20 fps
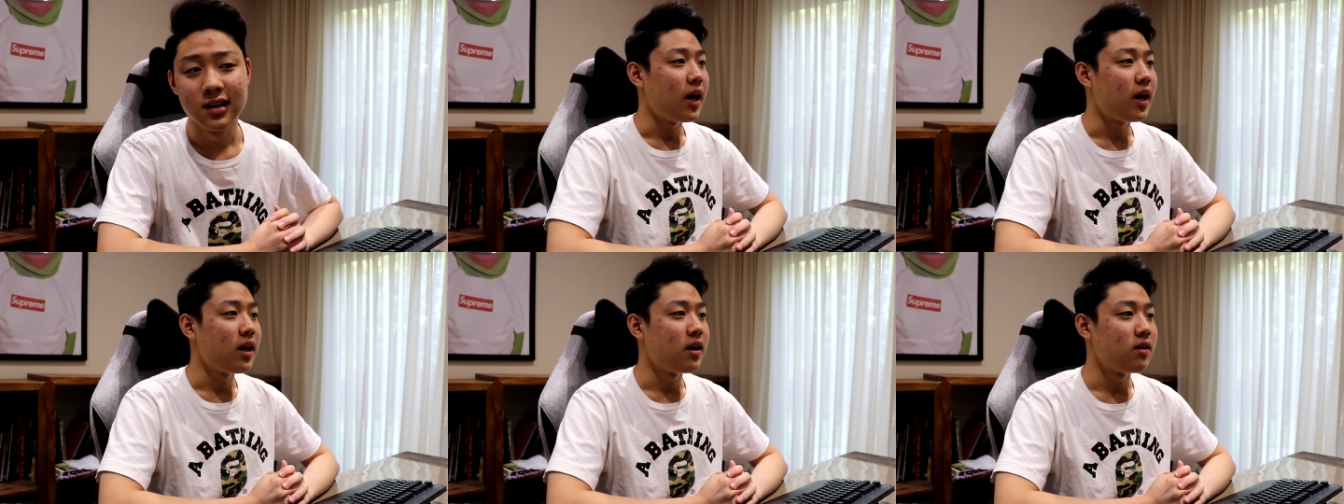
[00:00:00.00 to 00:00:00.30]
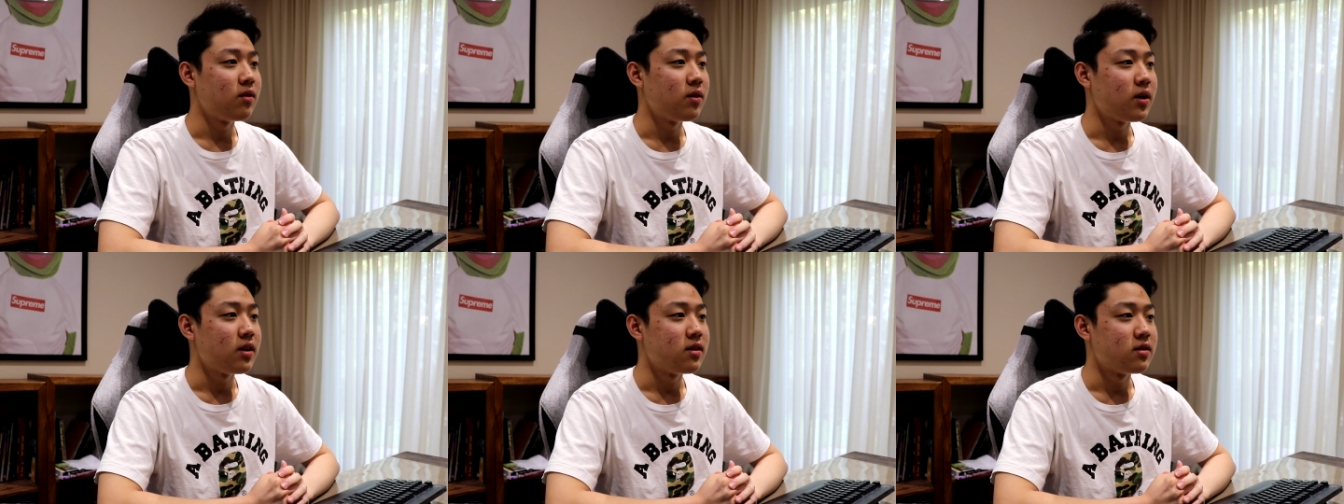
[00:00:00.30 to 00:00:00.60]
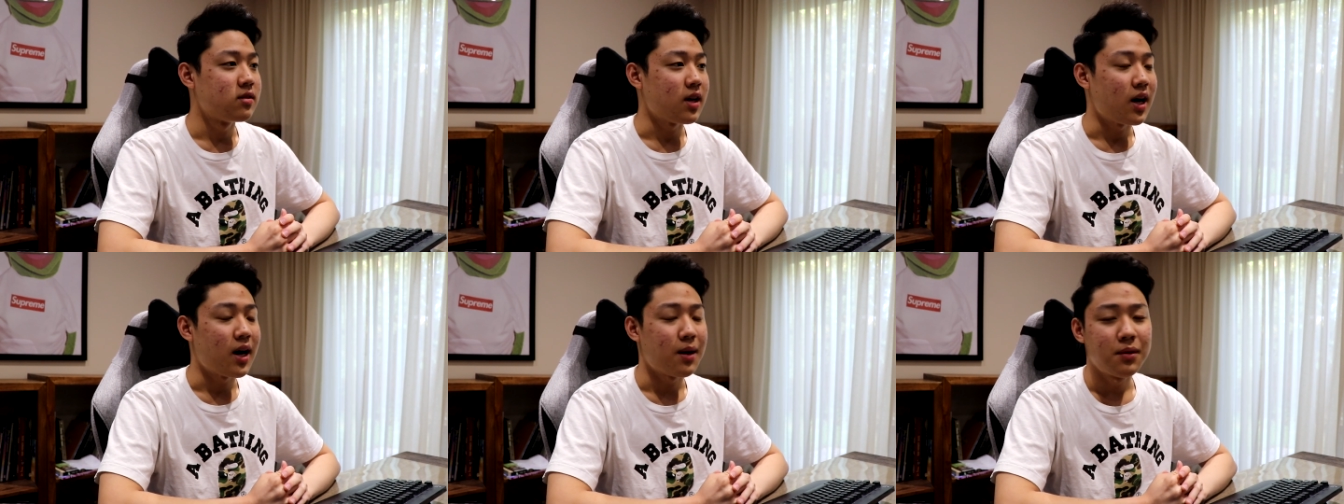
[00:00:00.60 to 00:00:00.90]

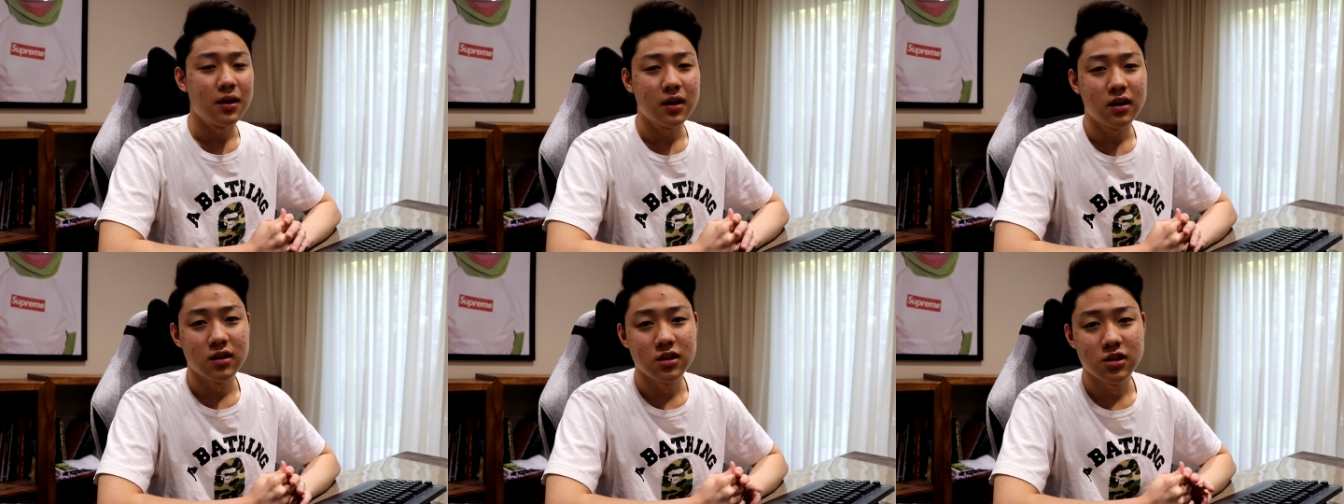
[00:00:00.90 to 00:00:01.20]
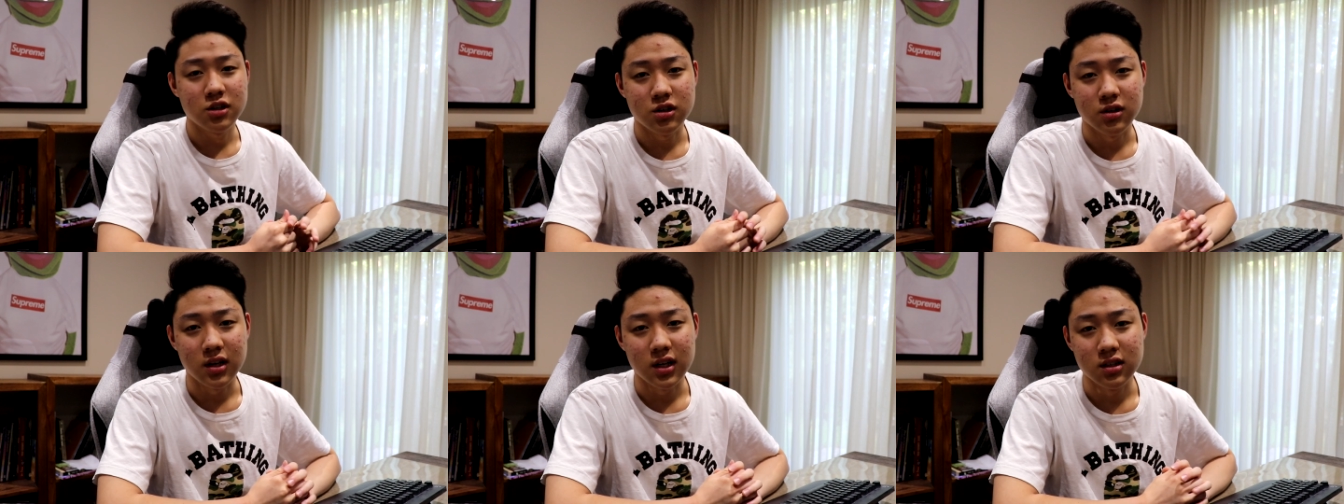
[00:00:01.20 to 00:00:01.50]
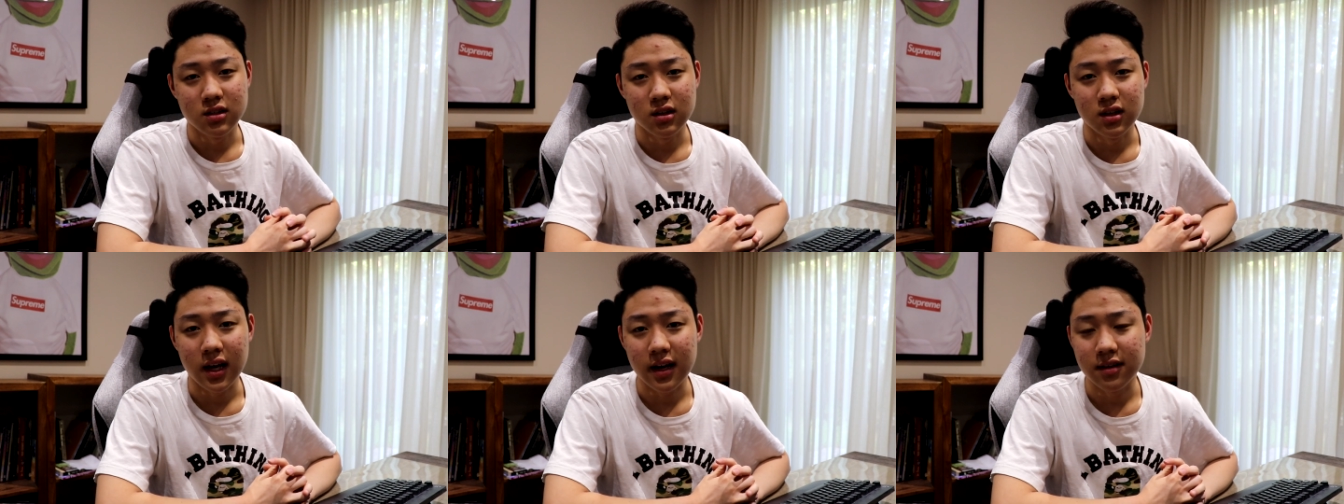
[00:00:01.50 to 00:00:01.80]
Anyways, I'm not gonna
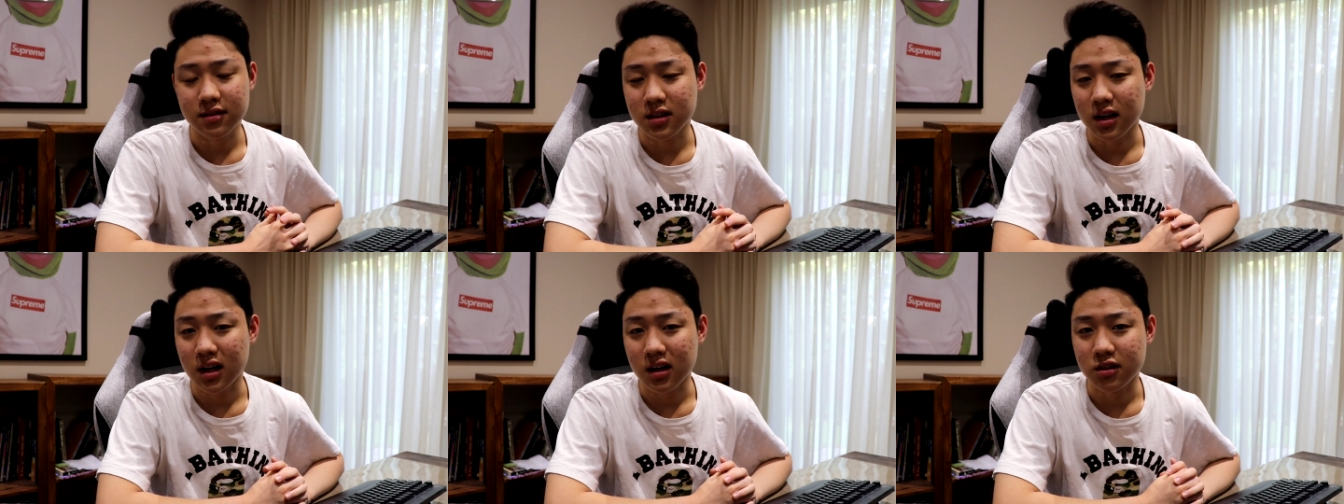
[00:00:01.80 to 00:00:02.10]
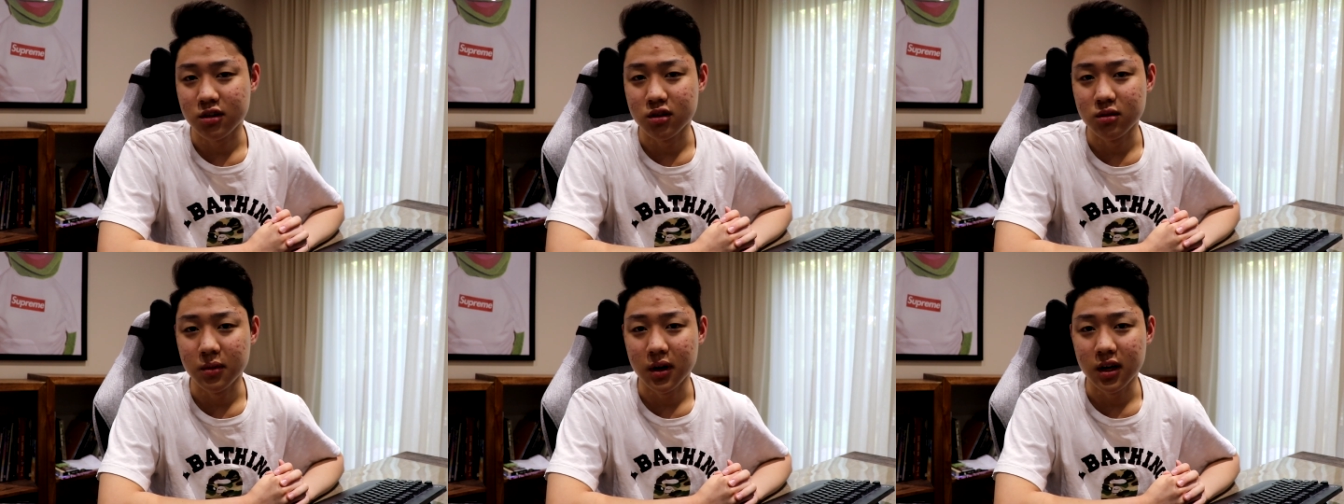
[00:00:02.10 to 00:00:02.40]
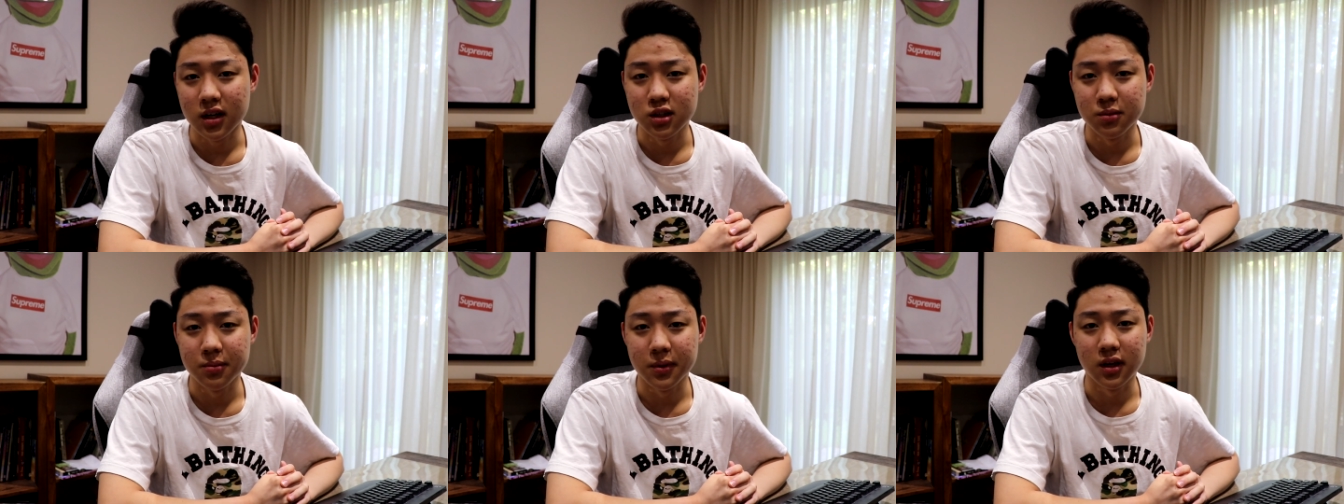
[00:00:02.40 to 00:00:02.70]
stress livestock too
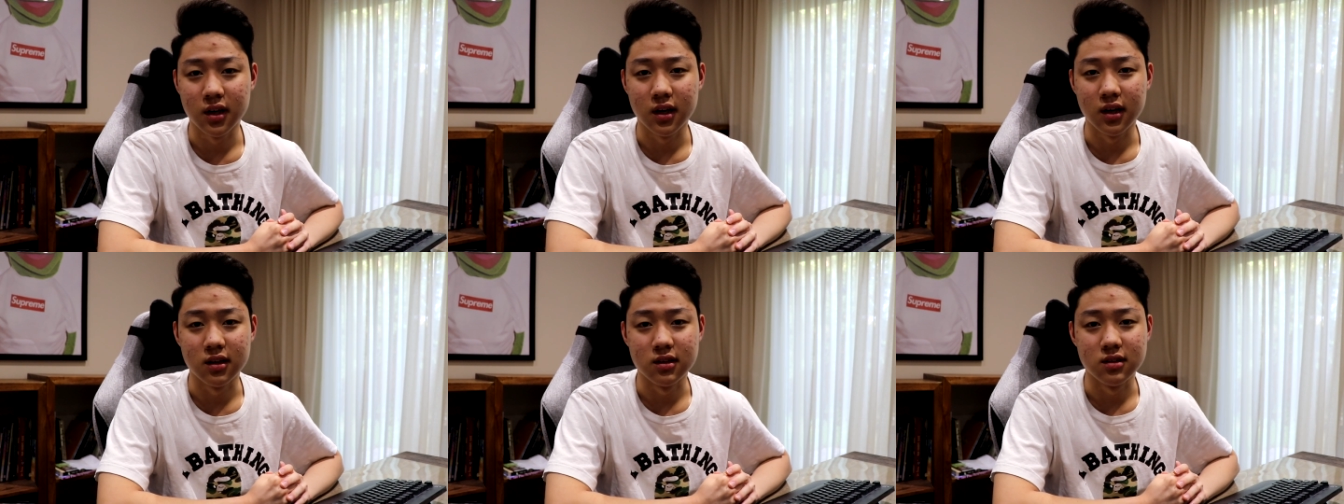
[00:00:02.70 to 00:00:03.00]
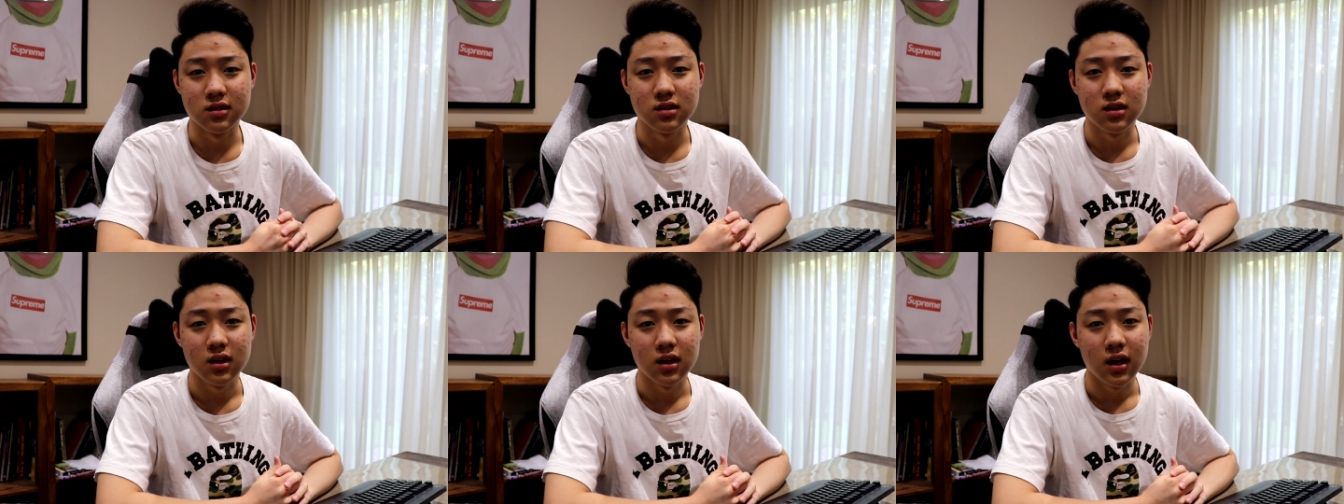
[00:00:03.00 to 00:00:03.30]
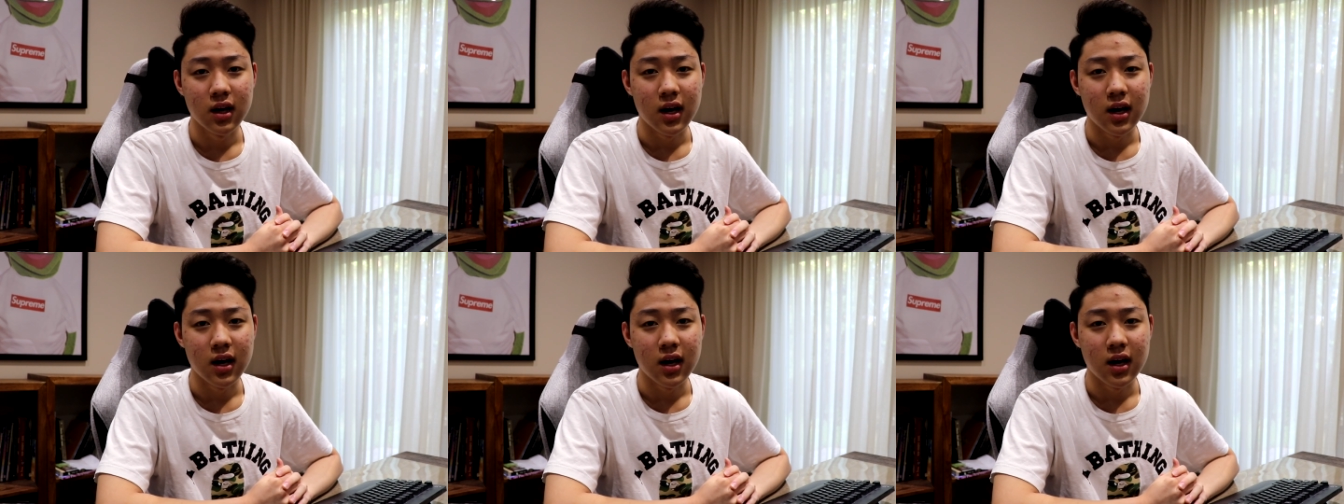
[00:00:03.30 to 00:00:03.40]
much because